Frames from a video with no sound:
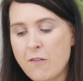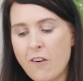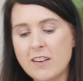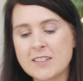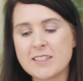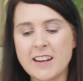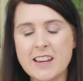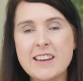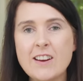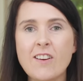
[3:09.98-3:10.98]
frosting.
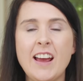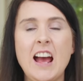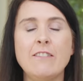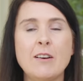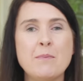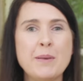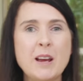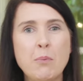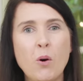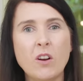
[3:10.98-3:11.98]
Here I have a
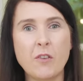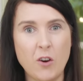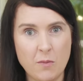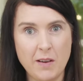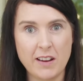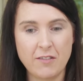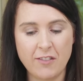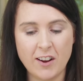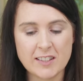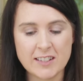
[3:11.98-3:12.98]
big bowl of Ermine
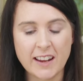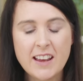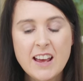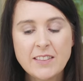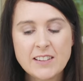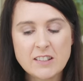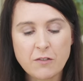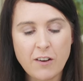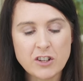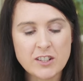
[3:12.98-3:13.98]
frosting. This is
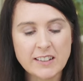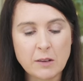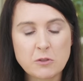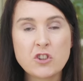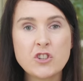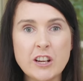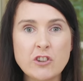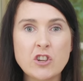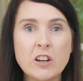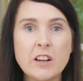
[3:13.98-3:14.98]
a frosting that was
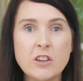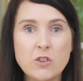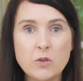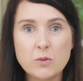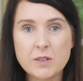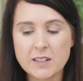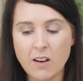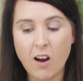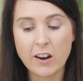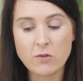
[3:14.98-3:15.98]
traditionally used
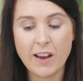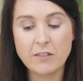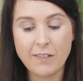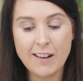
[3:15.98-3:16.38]
on red